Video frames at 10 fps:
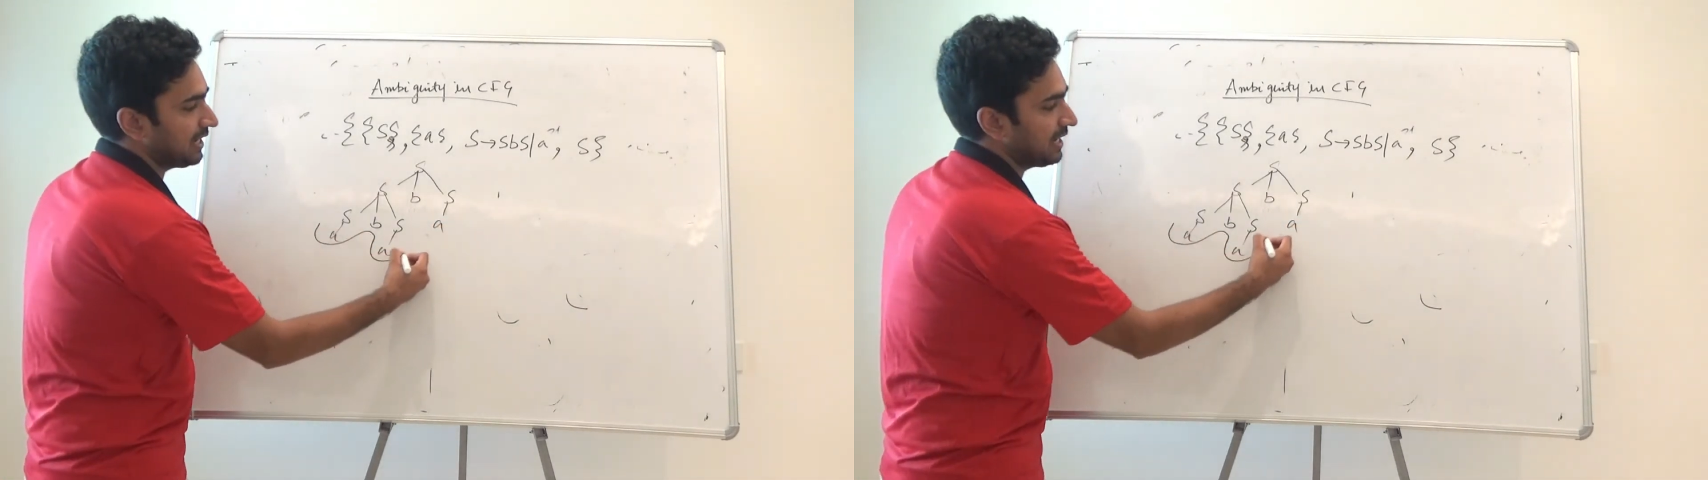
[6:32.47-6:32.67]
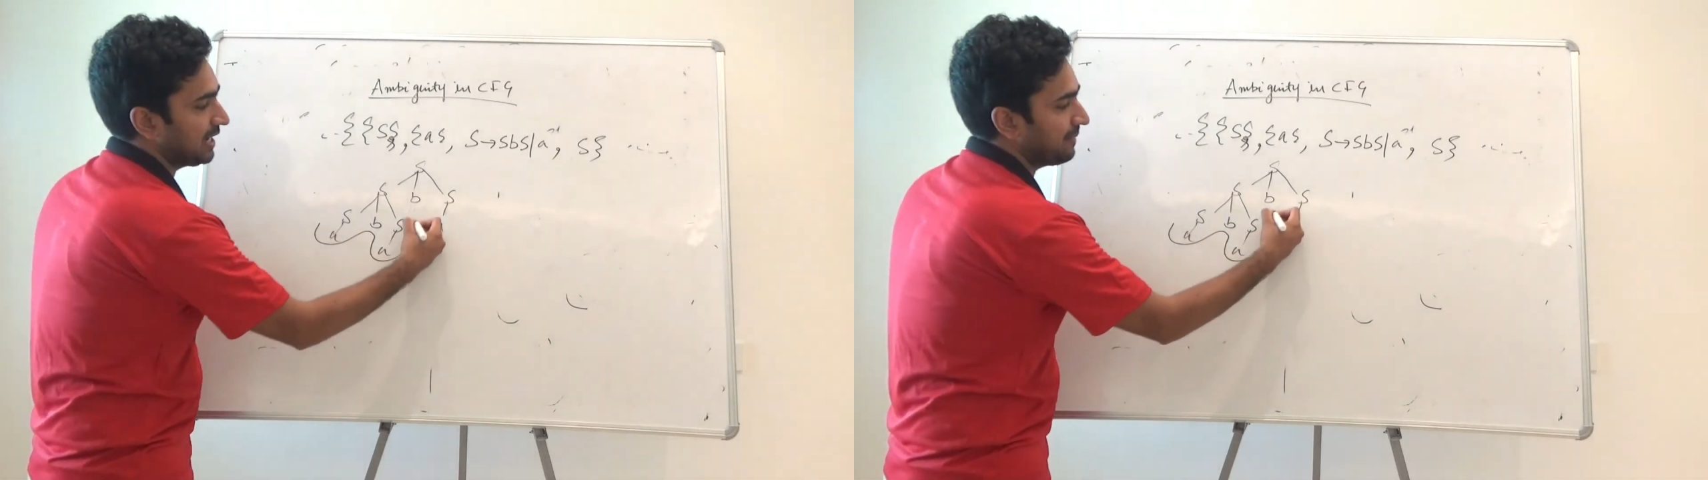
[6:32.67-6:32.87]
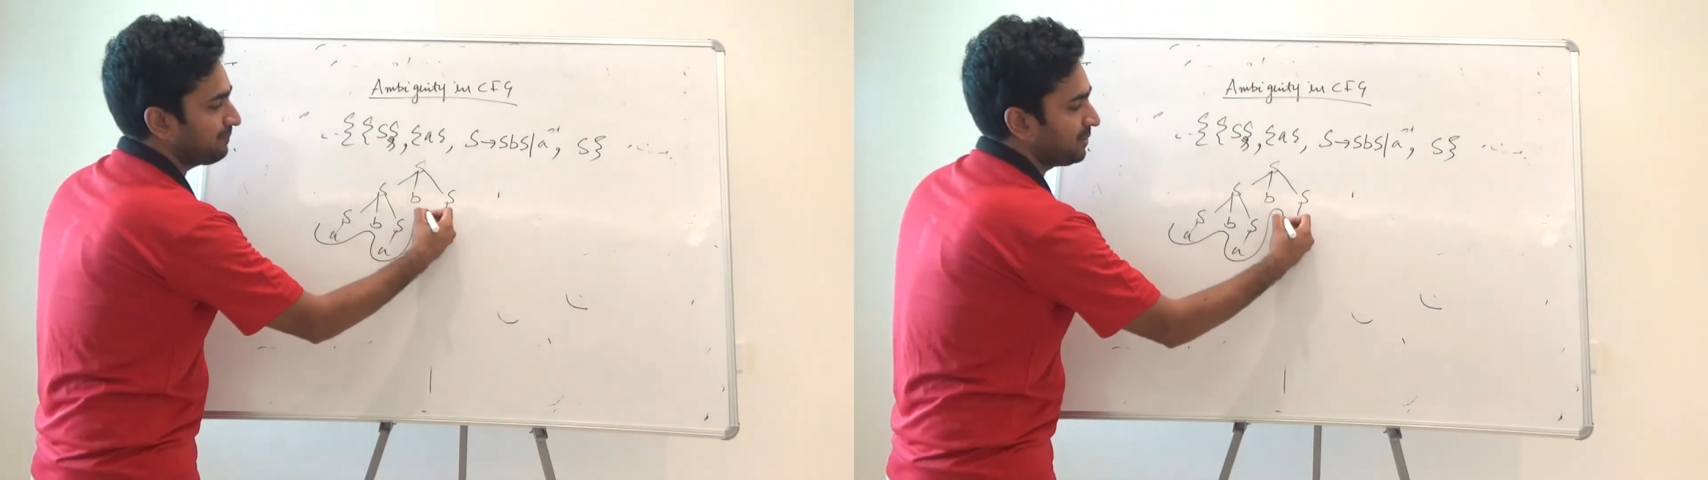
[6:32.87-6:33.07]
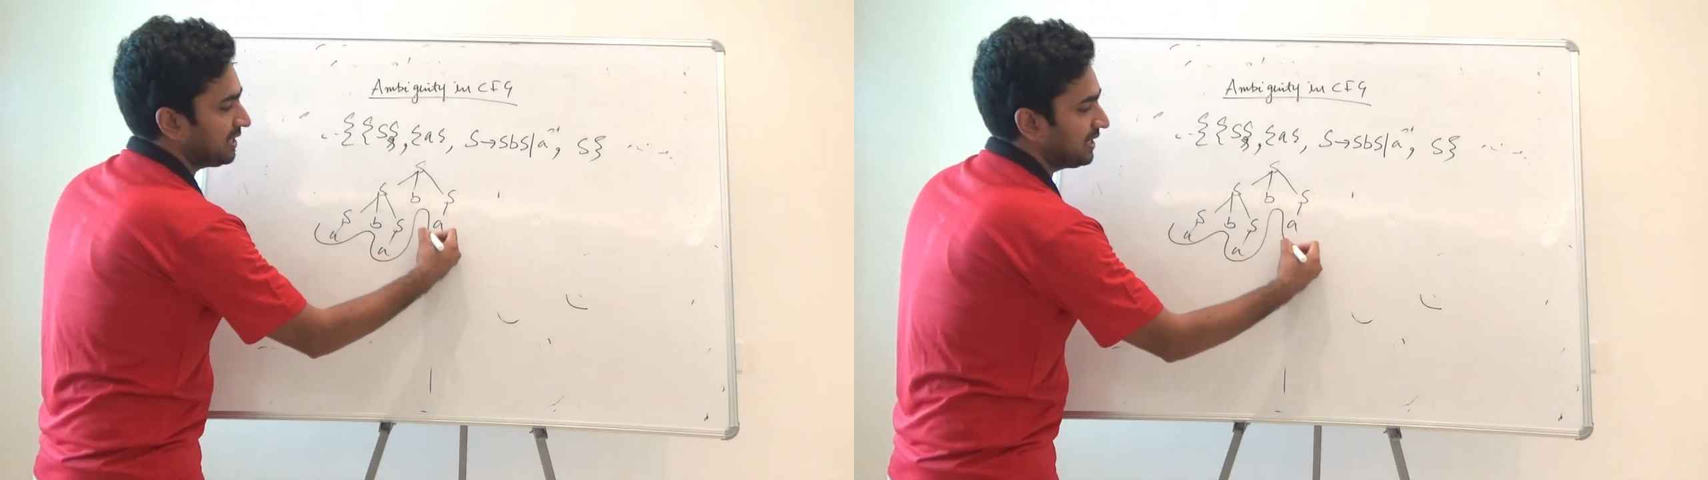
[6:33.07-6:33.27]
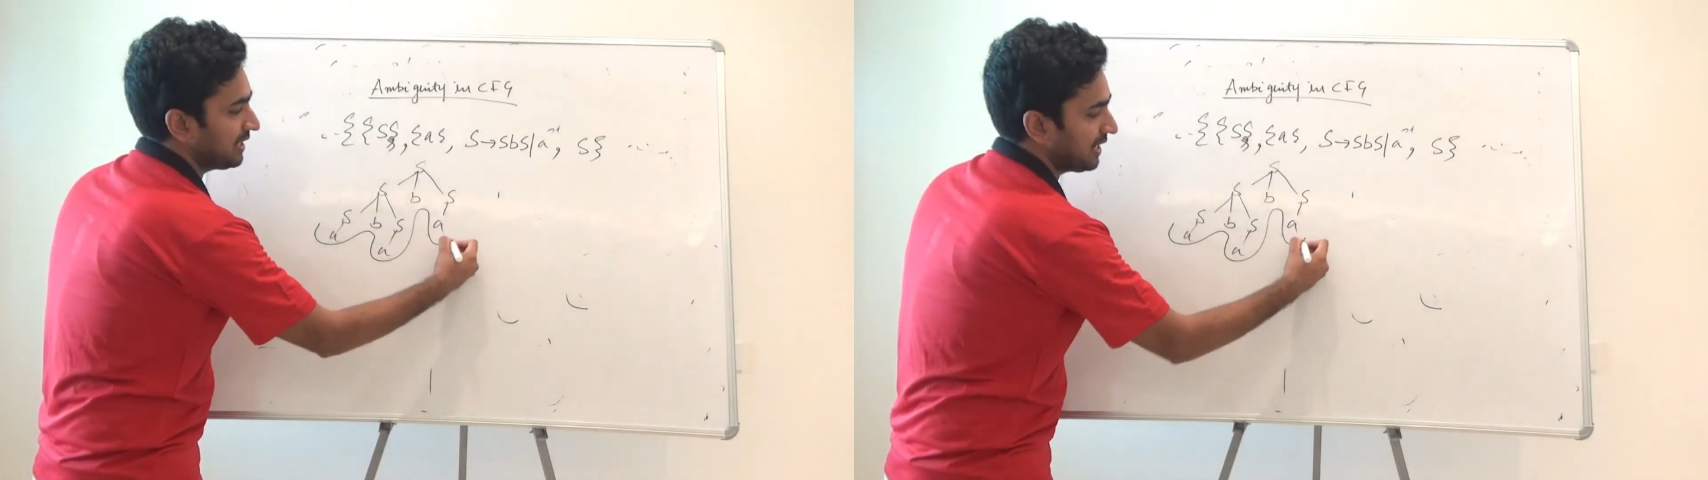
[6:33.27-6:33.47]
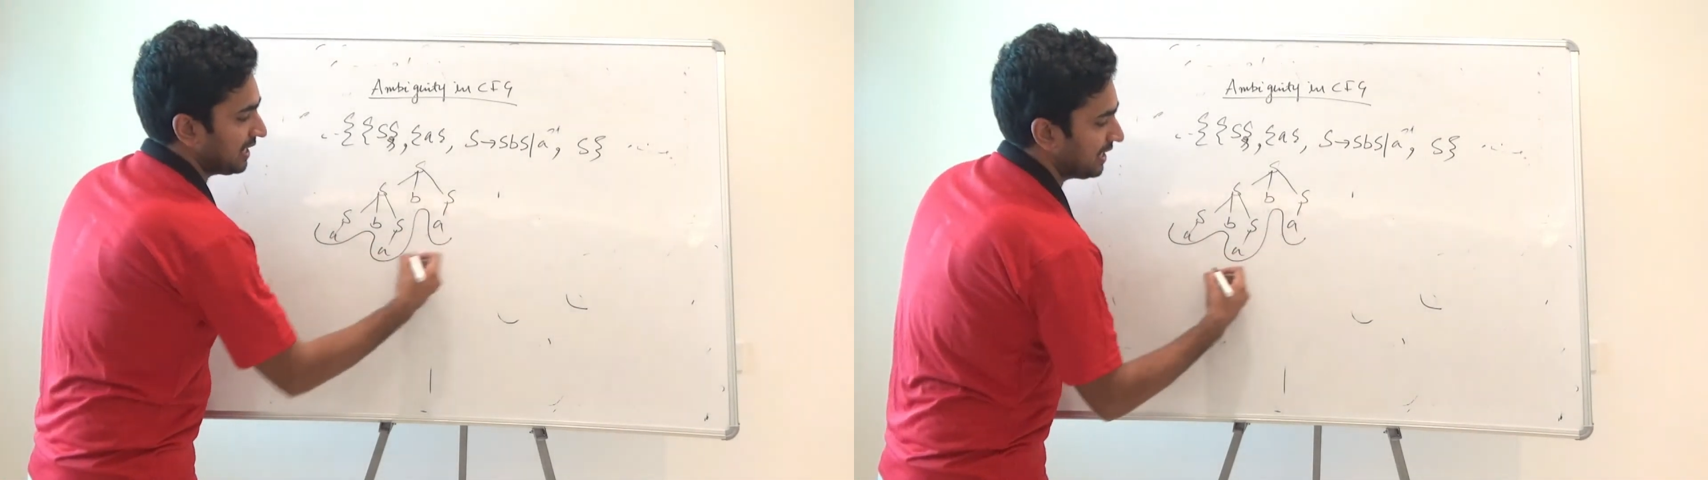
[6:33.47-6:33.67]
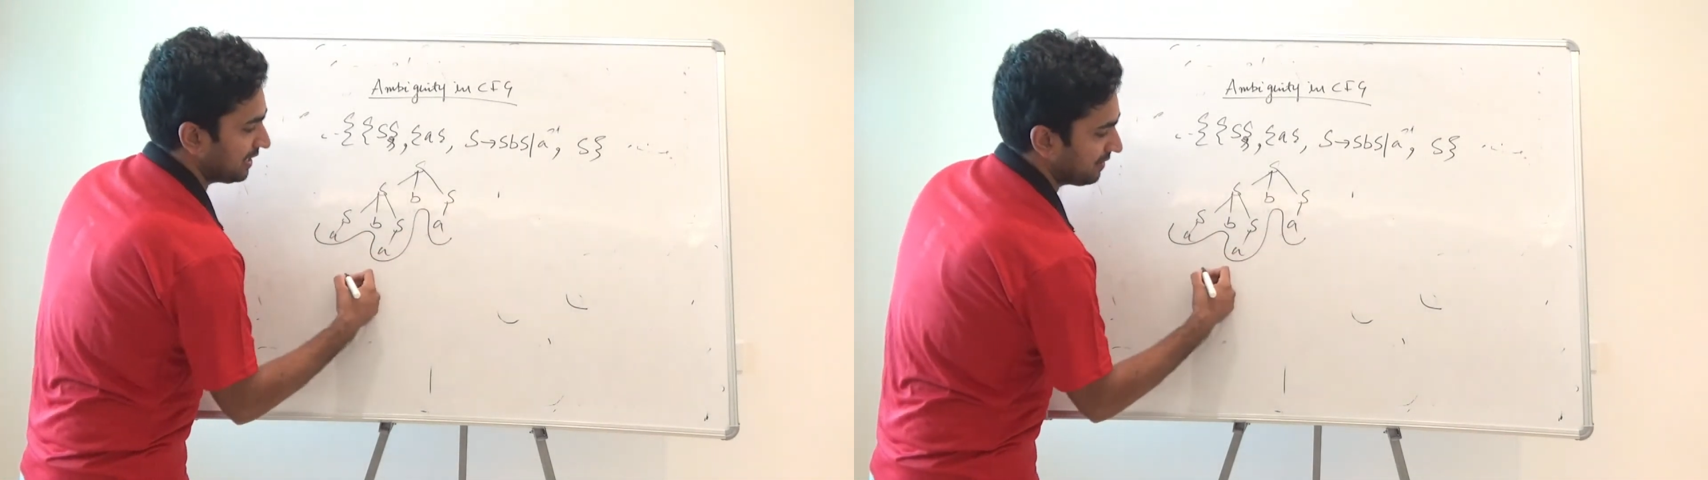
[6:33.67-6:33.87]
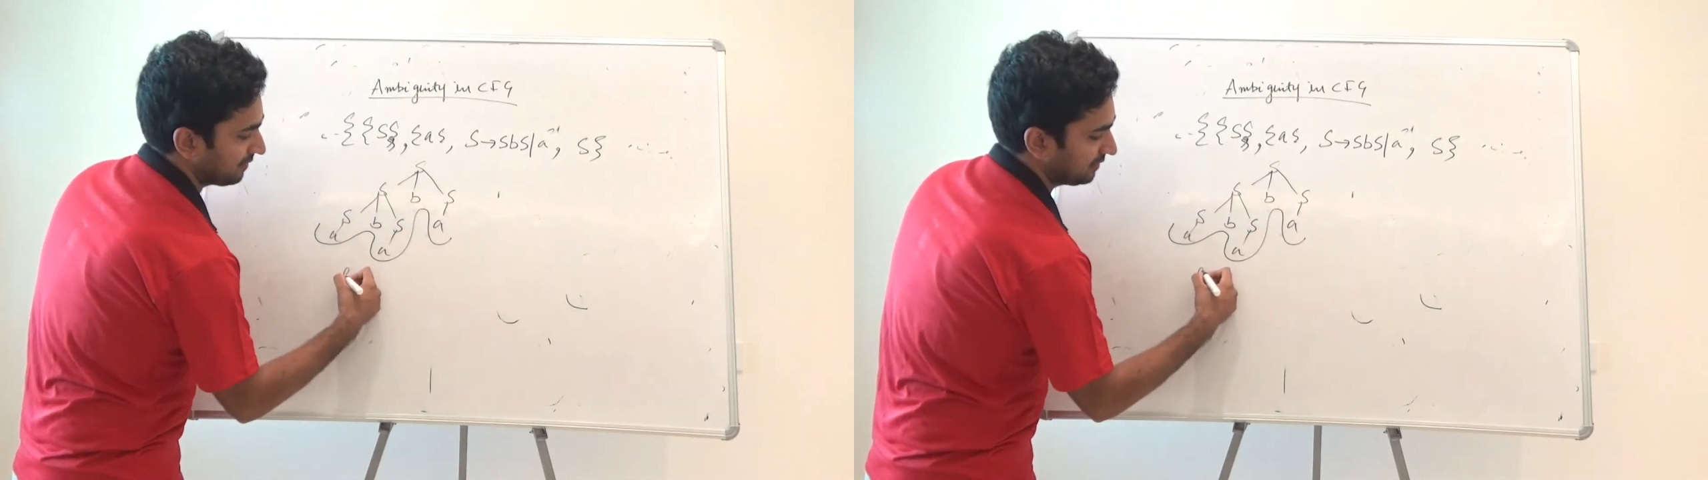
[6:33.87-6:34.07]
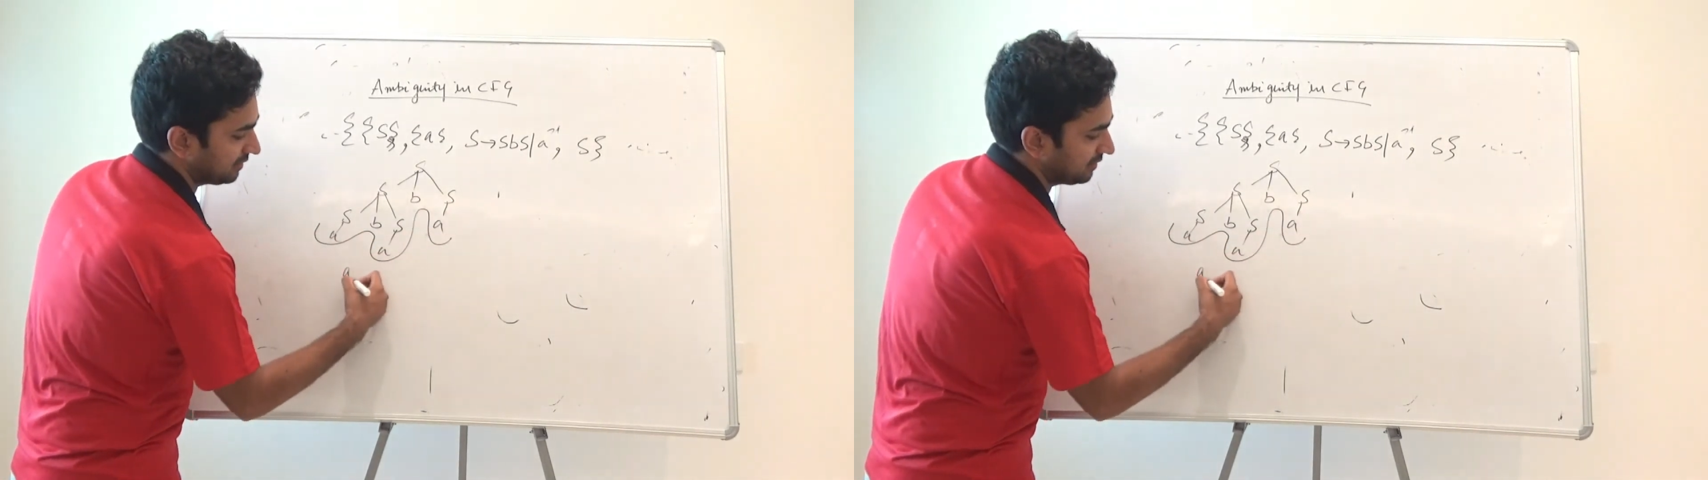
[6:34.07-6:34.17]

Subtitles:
A B A.